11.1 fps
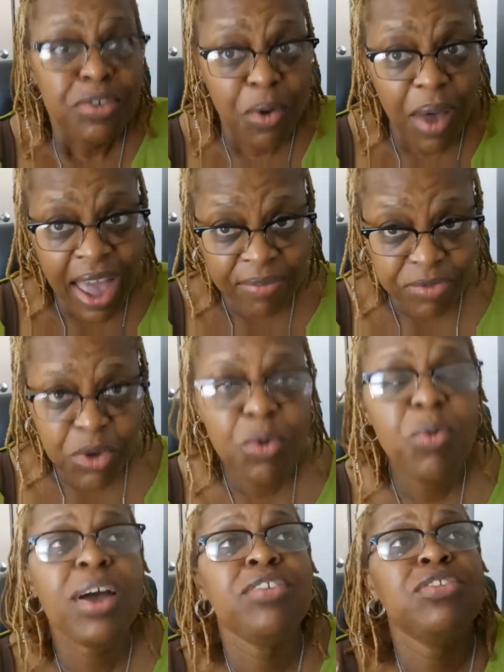So after the
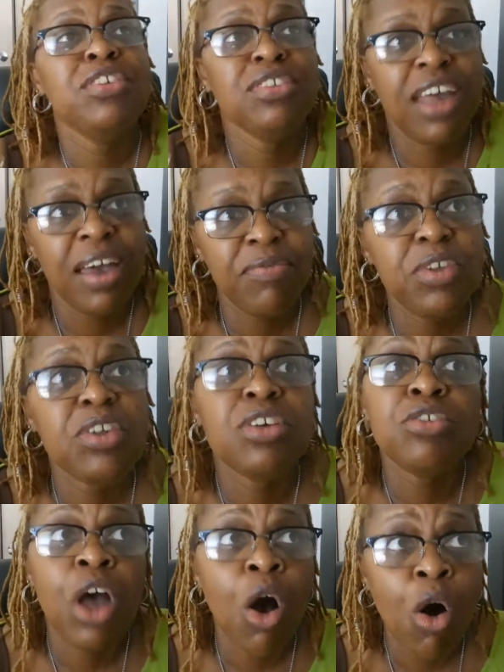questions, after
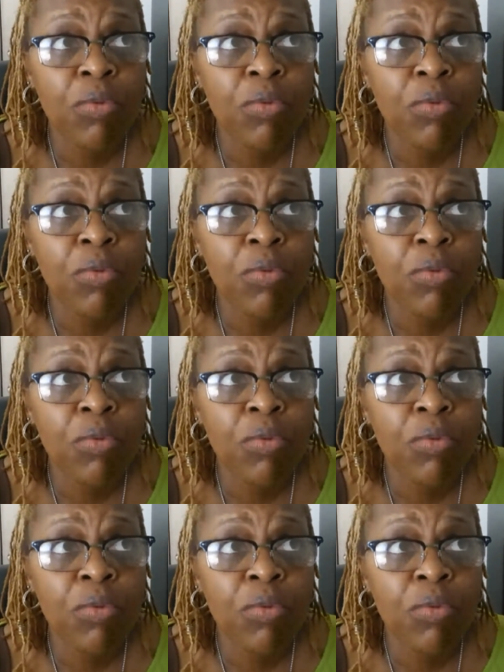this,